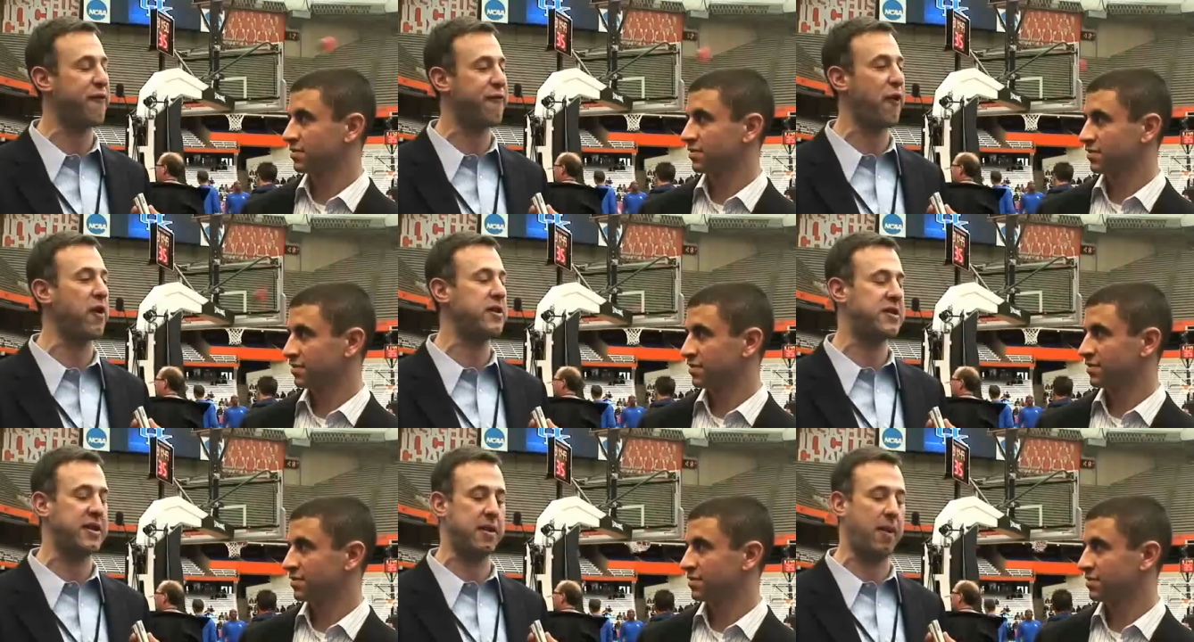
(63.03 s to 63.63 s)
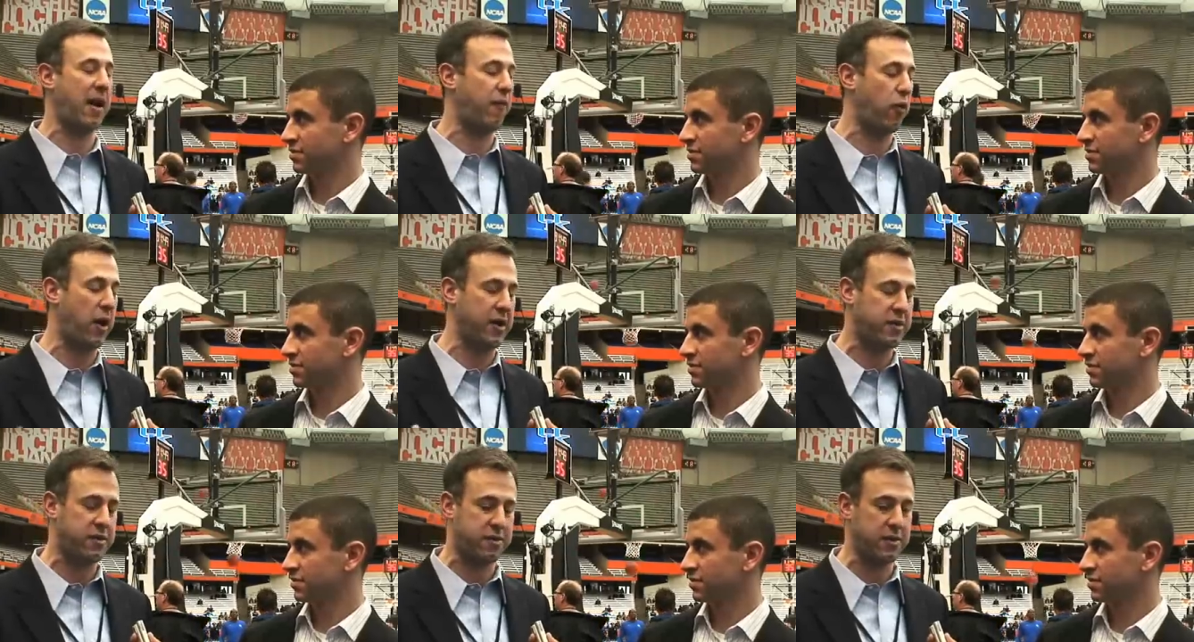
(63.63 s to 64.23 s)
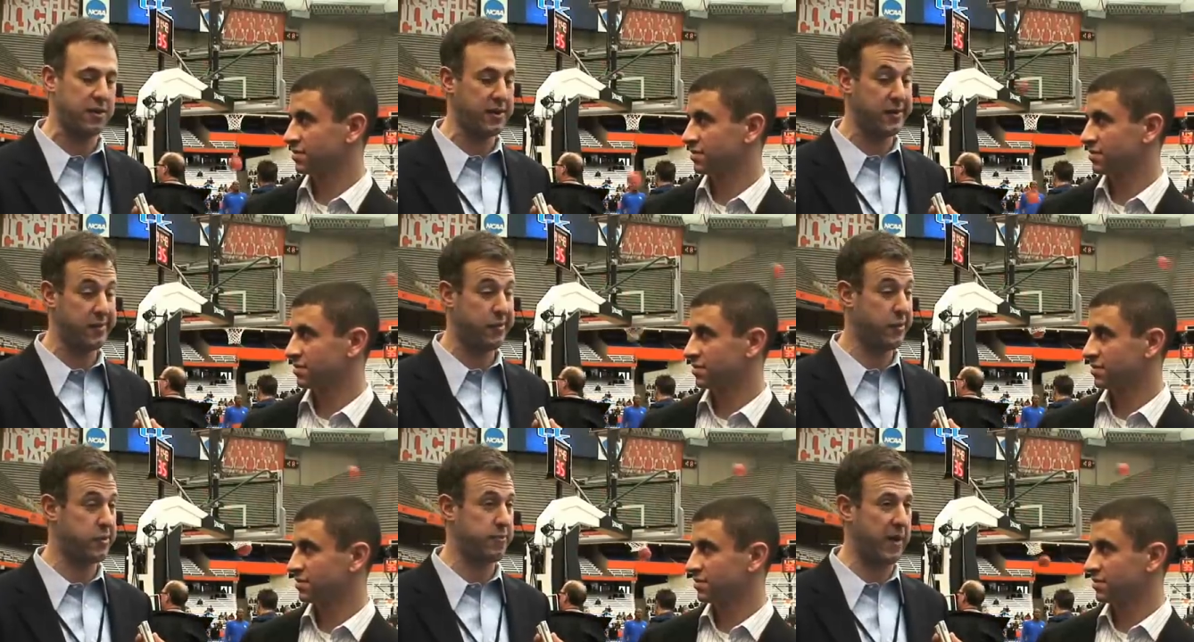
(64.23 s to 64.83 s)
Speaker 1: a fun team. I've watched
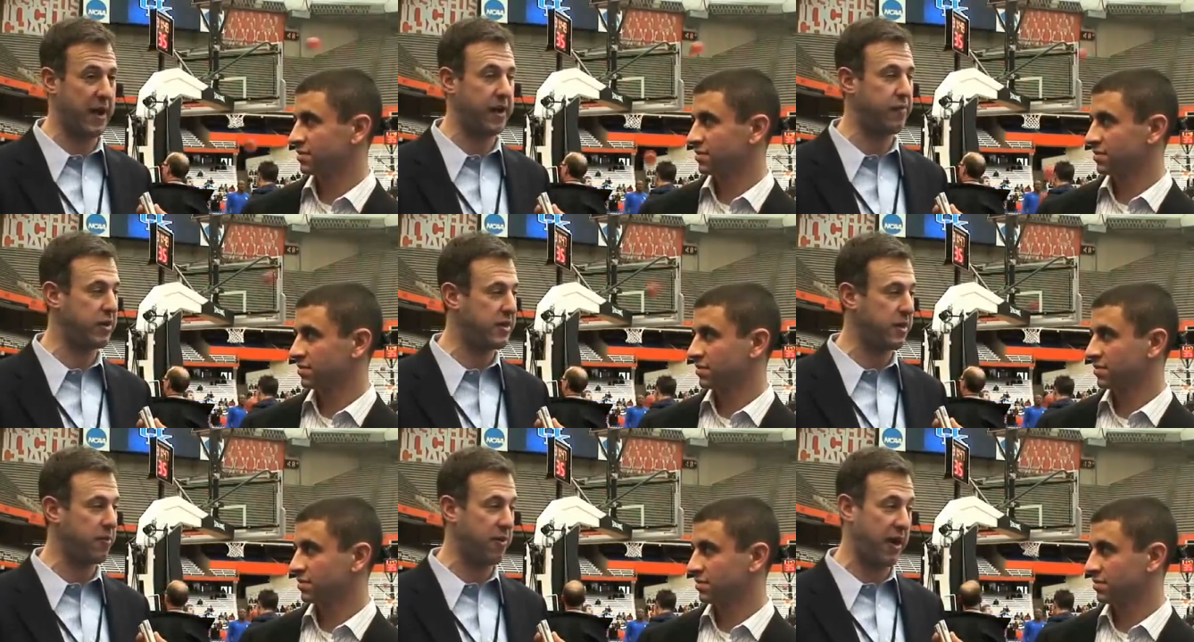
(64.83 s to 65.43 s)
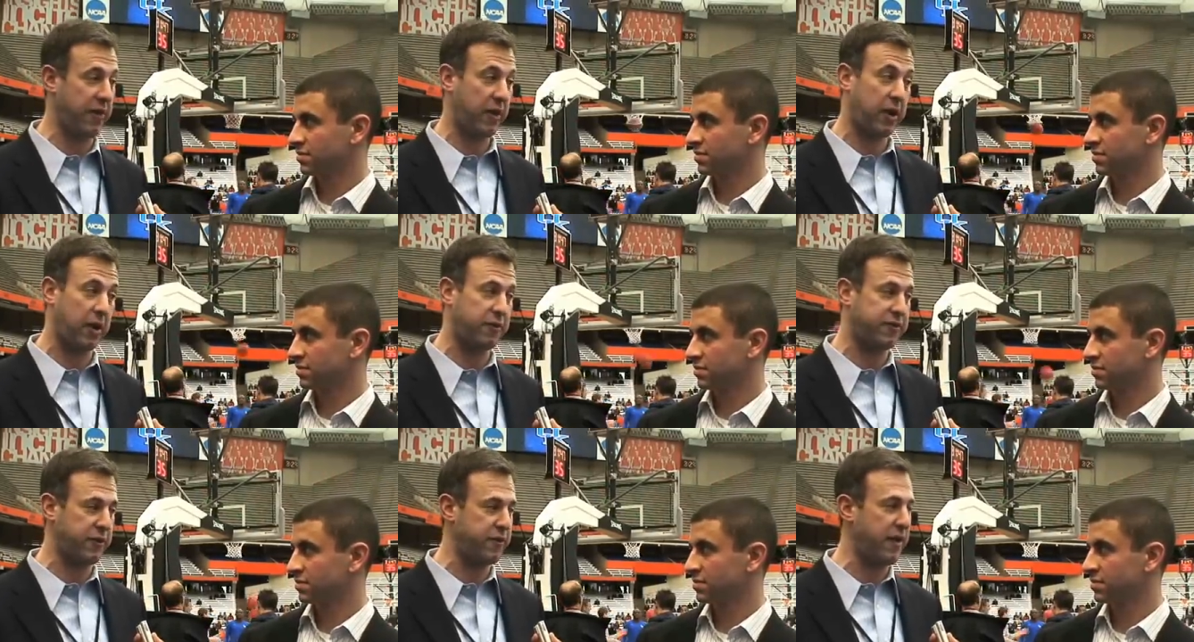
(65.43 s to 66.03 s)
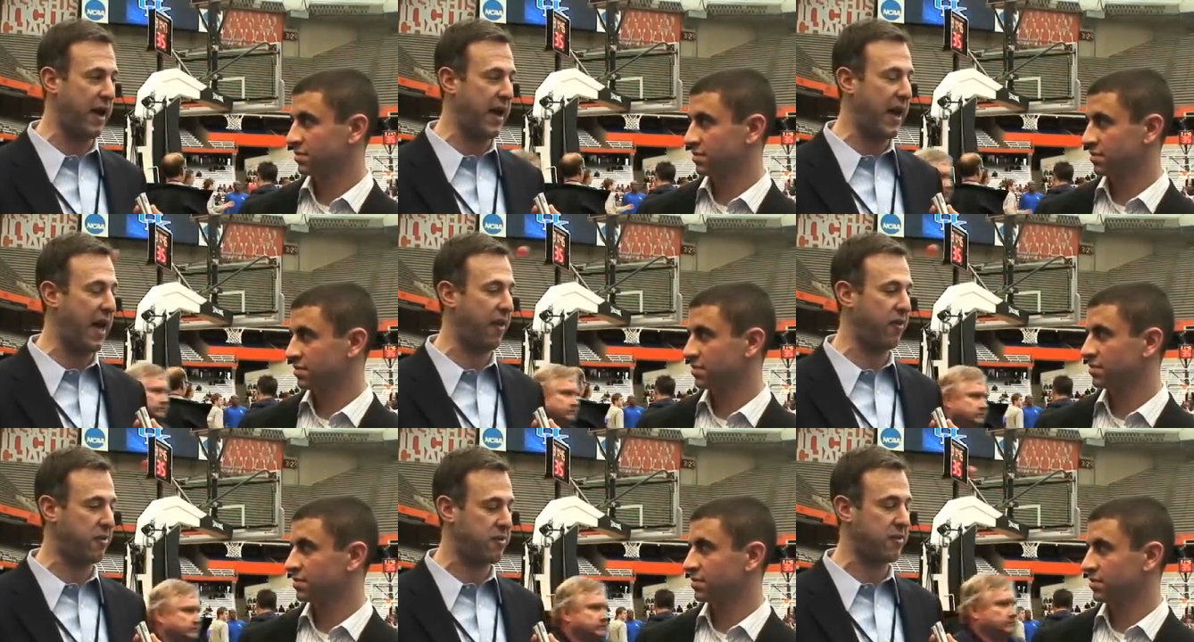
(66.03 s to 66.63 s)
just about every team around the country right
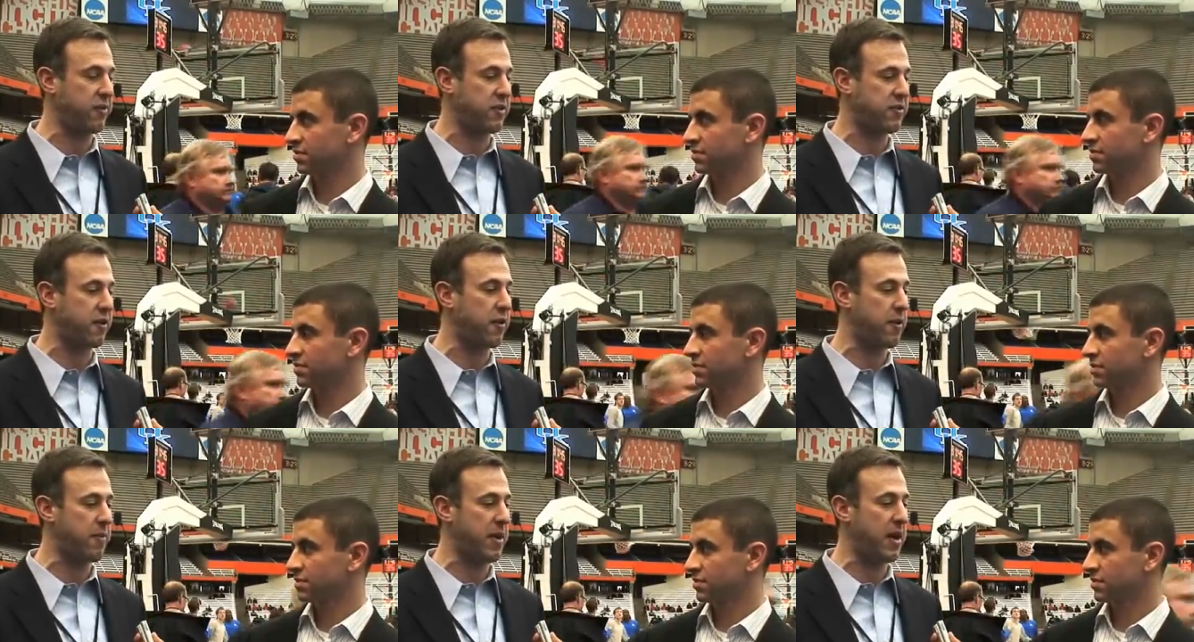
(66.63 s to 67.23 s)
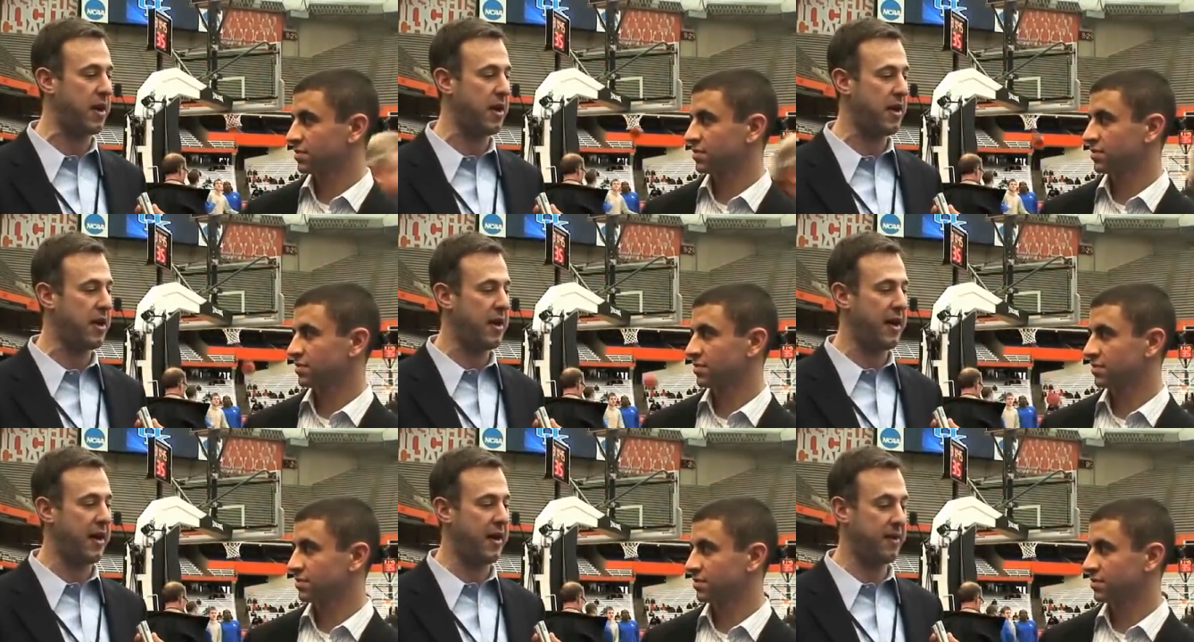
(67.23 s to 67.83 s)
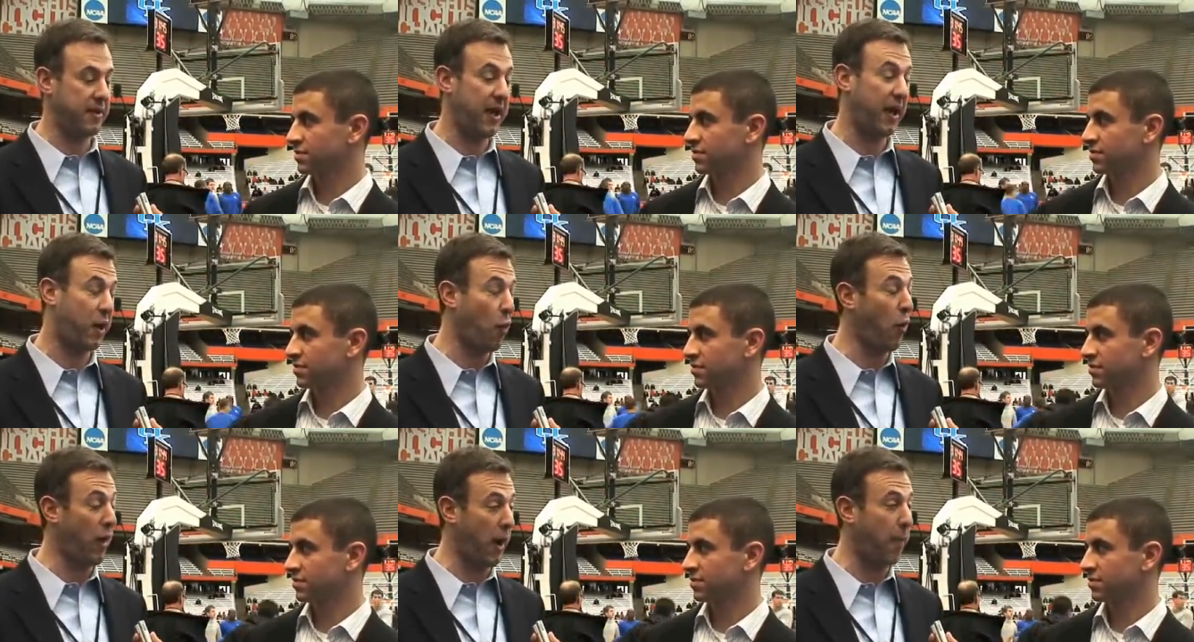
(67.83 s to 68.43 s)
now that's in the tournament. And,
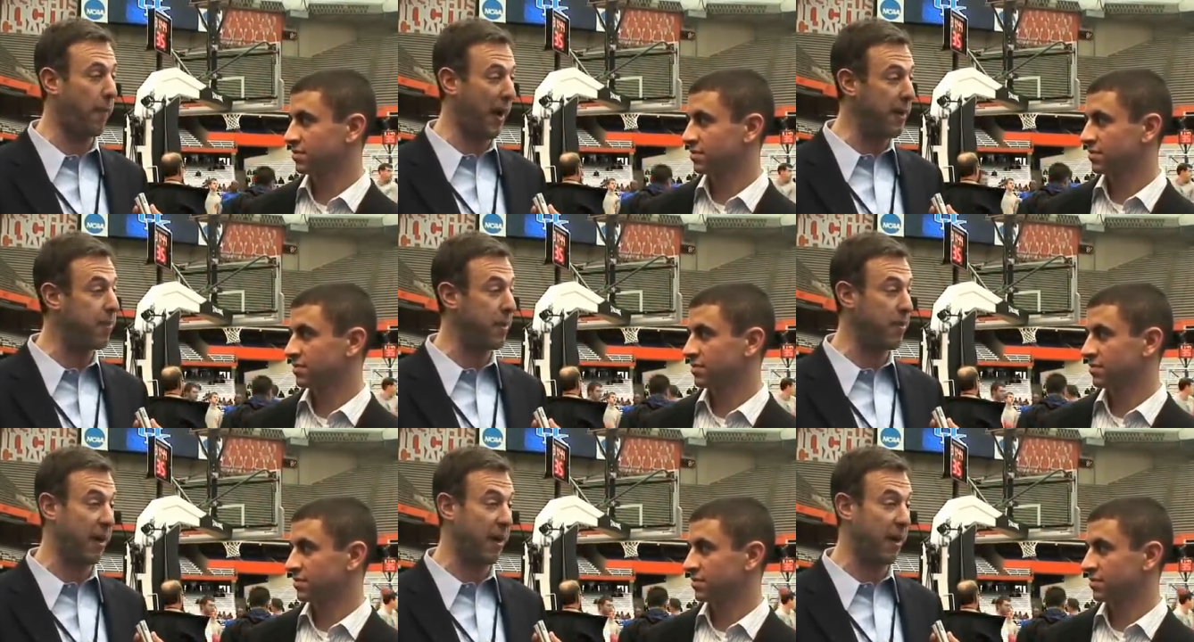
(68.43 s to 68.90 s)
and Cornell might be